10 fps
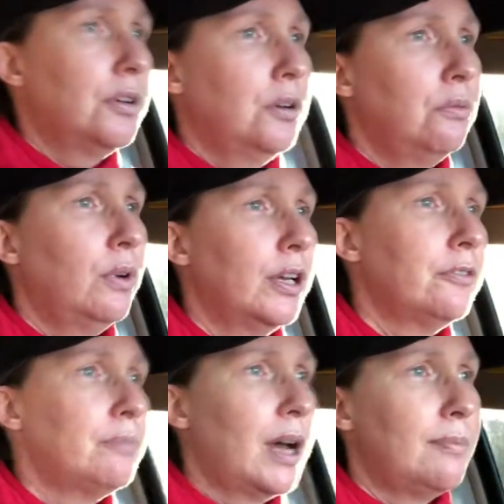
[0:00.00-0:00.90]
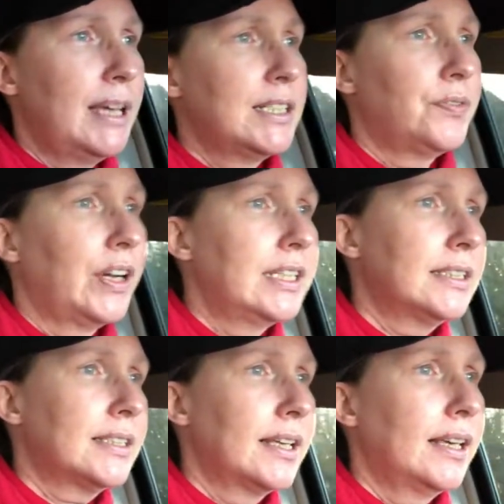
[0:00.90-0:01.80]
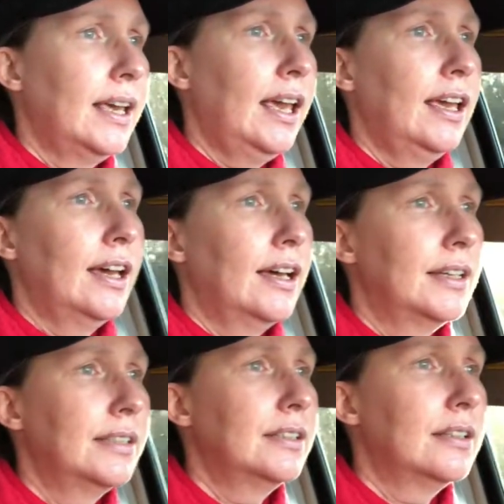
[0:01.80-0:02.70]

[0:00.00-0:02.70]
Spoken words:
one of my best friends, and